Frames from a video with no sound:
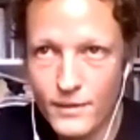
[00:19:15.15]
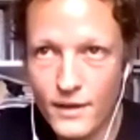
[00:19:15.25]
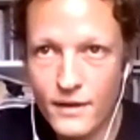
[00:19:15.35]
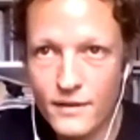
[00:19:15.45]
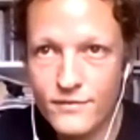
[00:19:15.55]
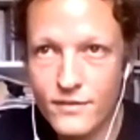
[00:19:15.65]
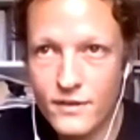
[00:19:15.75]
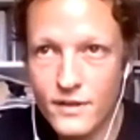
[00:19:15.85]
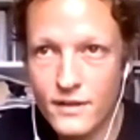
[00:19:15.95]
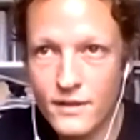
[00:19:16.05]
art
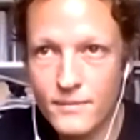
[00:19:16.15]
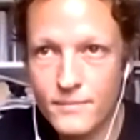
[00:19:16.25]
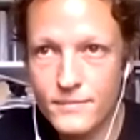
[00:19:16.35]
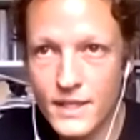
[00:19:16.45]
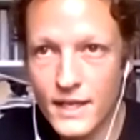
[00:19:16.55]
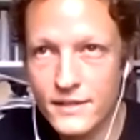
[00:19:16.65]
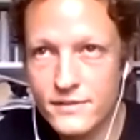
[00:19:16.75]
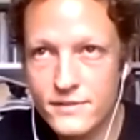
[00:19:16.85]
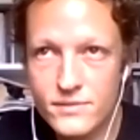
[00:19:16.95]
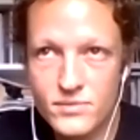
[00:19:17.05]
for the
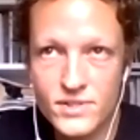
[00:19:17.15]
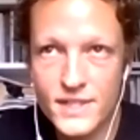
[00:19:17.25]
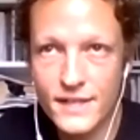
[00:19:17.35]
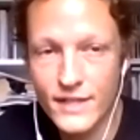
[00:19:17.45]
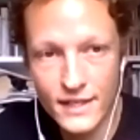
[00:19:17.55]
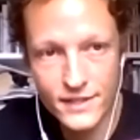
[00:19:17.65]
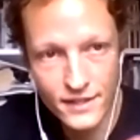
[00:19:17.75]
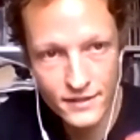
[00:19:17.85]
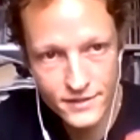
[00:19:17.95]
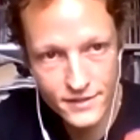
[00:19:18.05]
last 7-8
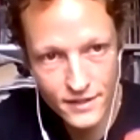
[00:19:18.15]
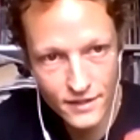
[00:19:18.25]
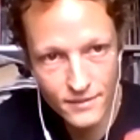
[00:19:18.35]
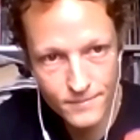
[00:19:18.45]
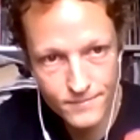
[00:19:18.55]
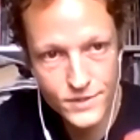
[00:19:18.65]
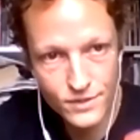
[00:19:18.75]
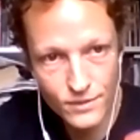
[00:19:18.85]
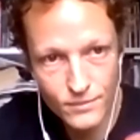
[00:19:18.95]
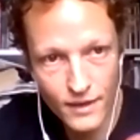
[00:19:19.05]
years.
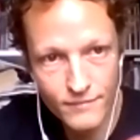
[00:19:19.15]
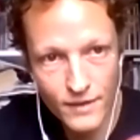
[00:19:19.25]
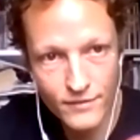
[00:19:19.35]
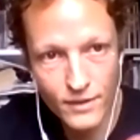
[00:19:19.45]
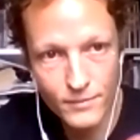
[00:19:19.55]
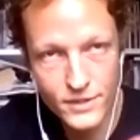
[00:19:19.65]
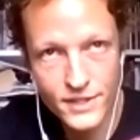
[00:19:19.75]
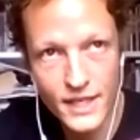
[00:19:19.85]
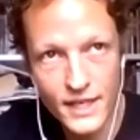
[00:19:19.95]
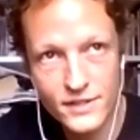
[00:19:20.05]
So I'm very much
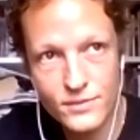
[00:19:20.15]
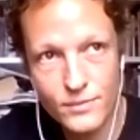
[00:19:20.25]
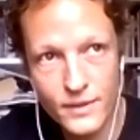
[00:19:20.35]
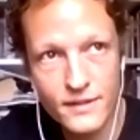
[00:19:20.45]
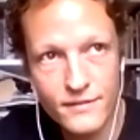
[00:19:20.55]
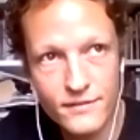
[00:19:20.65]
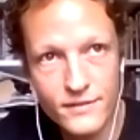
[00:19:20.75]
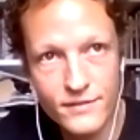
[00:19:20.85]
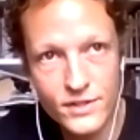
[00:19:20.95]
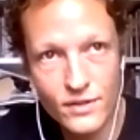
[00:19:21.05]
engaged with the
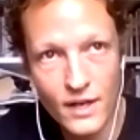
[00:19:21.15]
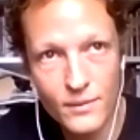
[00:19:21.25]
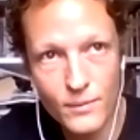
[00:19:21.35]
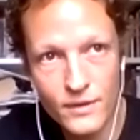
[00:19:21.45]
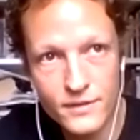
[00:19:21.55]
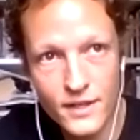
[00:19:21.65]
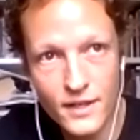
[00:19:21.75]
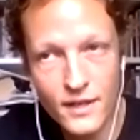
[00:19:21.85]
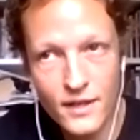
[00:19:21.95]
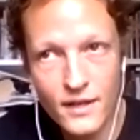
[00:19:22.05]
visual art world,
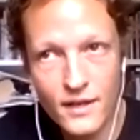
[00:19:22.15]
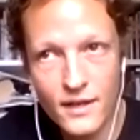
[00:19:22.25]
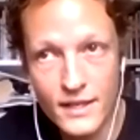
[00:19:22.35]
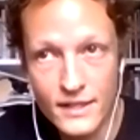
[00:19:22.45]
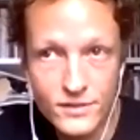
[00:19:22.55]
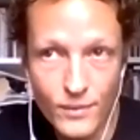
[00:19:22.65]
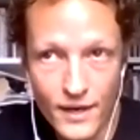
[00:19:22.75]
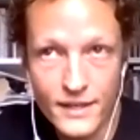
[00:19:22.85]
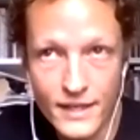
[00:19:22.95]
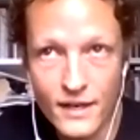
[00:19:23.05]
and it's where
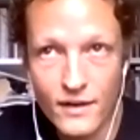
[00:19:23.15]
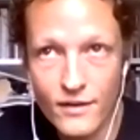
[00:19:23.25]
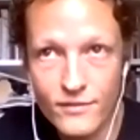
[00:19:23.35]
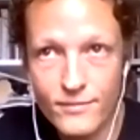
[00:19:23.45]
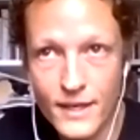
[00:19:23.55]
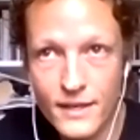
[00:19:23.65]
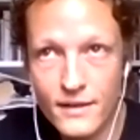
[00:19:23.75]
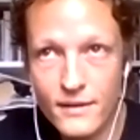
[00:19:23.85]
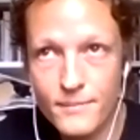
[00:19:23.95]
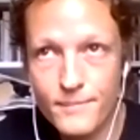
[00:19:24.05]
I get a lot of
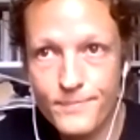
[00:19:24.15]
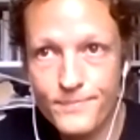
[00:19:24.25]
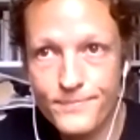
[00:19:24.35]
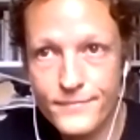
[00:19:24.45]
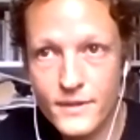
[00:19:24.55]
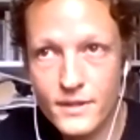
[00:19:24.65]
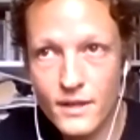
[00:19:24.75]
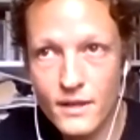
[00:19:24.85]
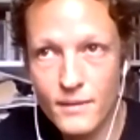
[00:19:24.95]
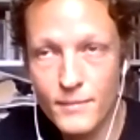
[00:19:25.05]

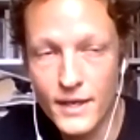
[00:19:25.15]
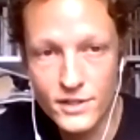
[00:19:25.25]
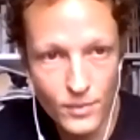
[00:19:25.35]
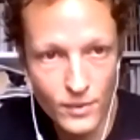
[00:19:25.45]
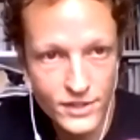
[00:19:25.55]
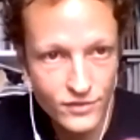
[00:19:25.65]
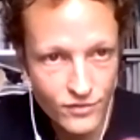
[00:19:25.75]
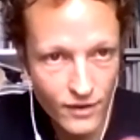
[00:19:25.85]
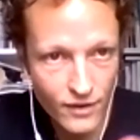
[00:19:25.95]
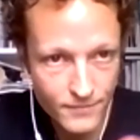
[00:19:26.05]
my inspiration
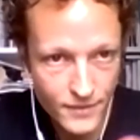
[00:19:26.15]
from.